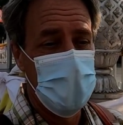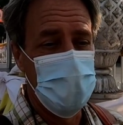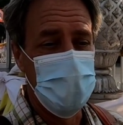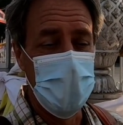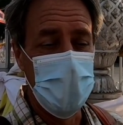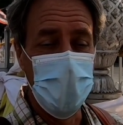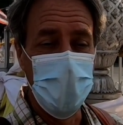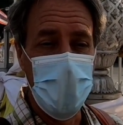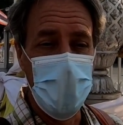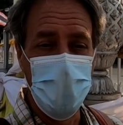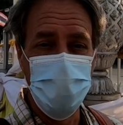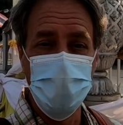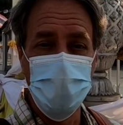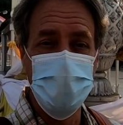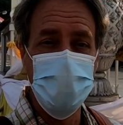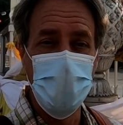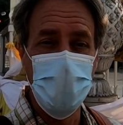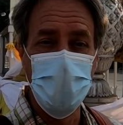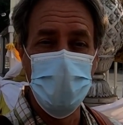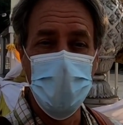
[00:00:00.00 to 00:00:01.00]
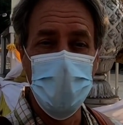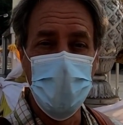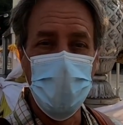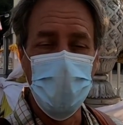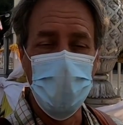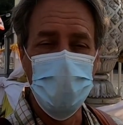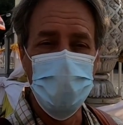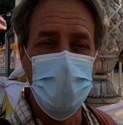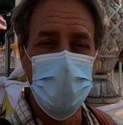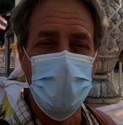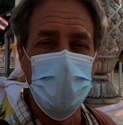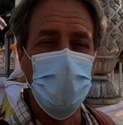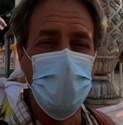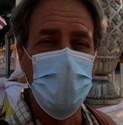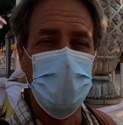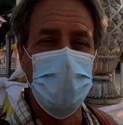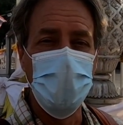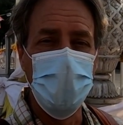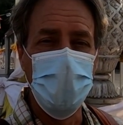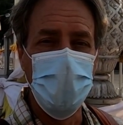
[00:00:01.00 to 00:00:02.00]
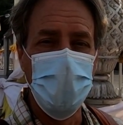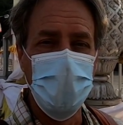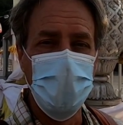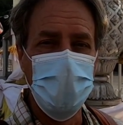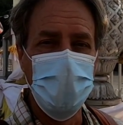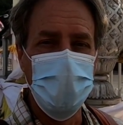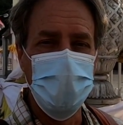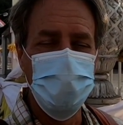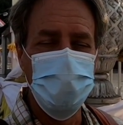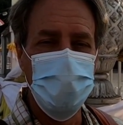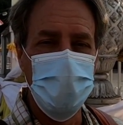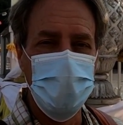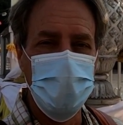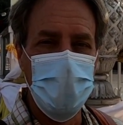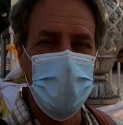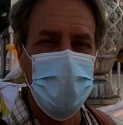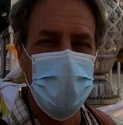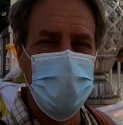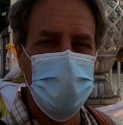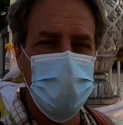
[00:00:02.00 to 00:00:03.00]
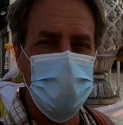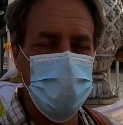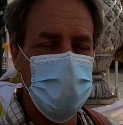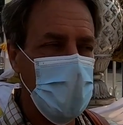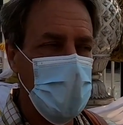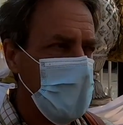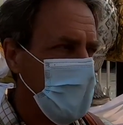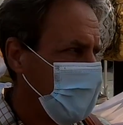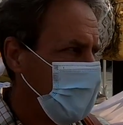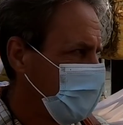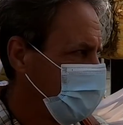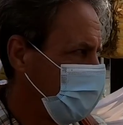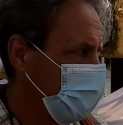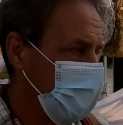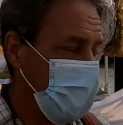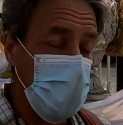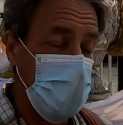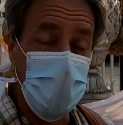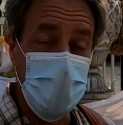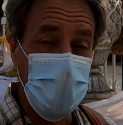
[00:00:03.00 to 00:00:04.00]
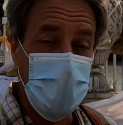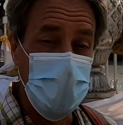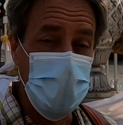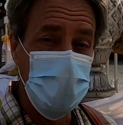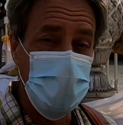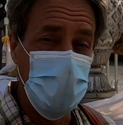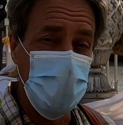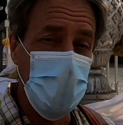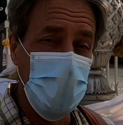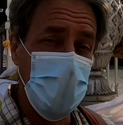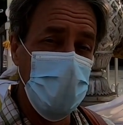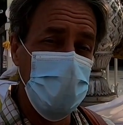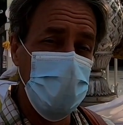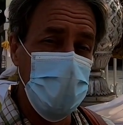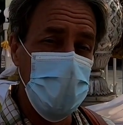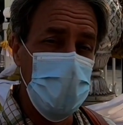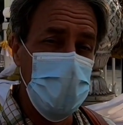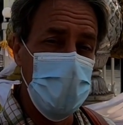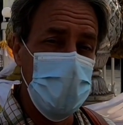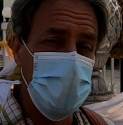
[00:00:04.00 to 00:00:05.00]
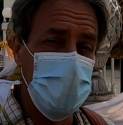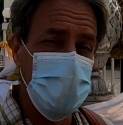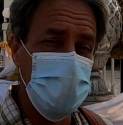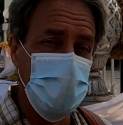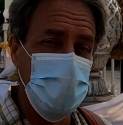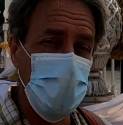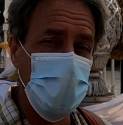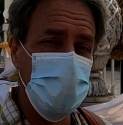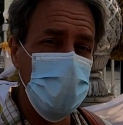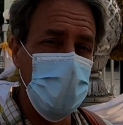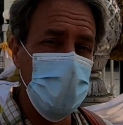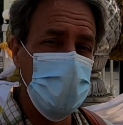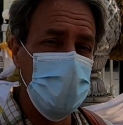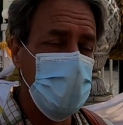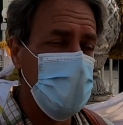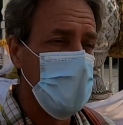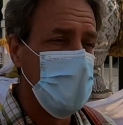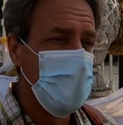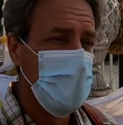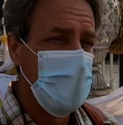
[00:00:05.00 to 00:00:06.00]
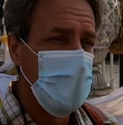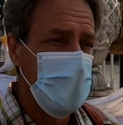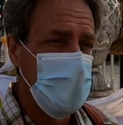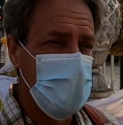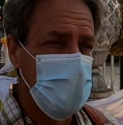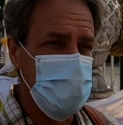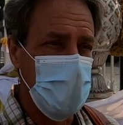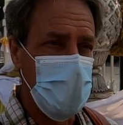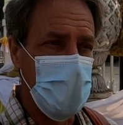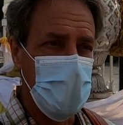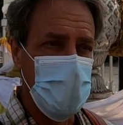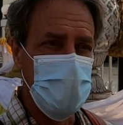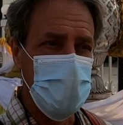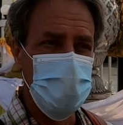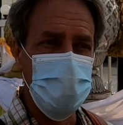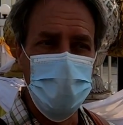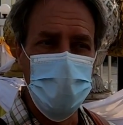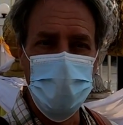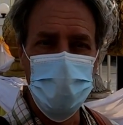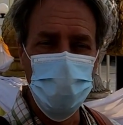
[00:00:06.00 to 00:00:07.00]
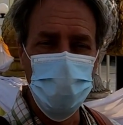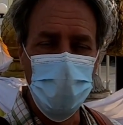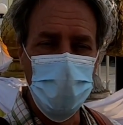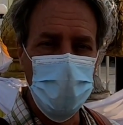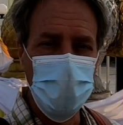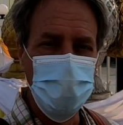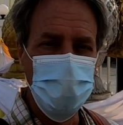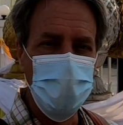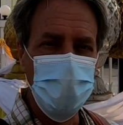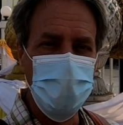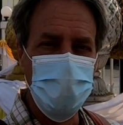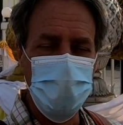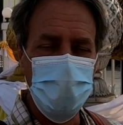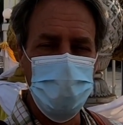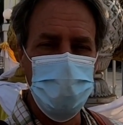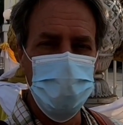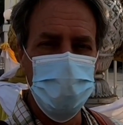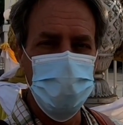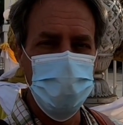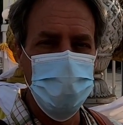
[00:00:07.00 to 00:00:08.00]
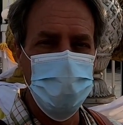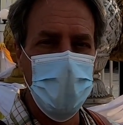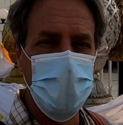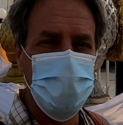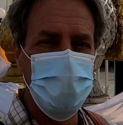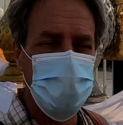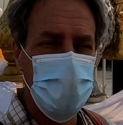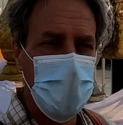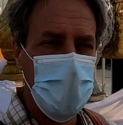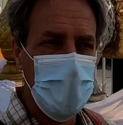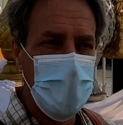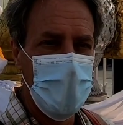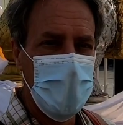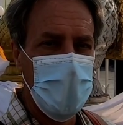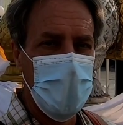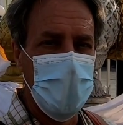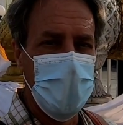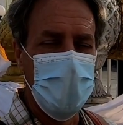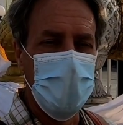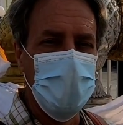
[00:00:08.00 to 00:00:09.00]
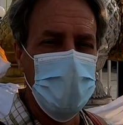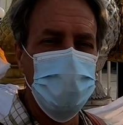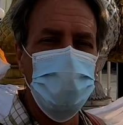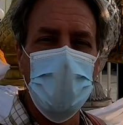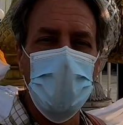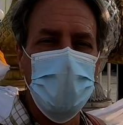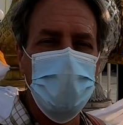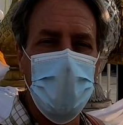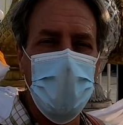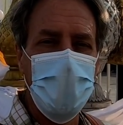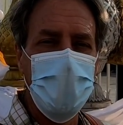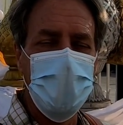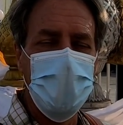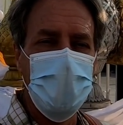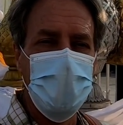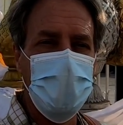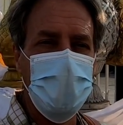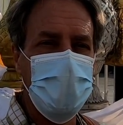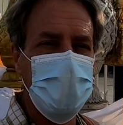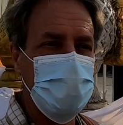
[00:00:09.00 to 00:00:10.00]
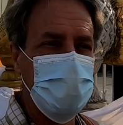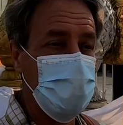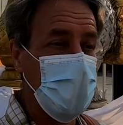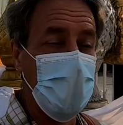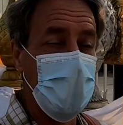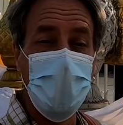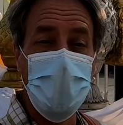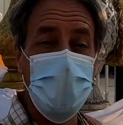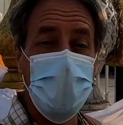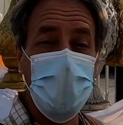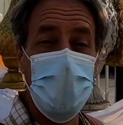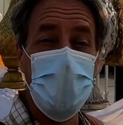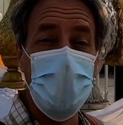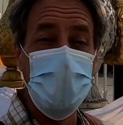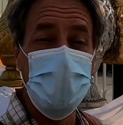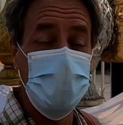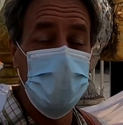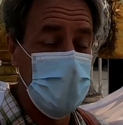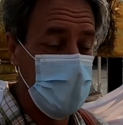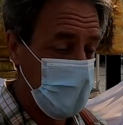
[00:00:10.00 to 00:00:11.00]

They'll have to tell me once I go in there and sit down. So I'm gonna turn off the GoPro as I head into this world of officialdom, and I'll check back in when I come out.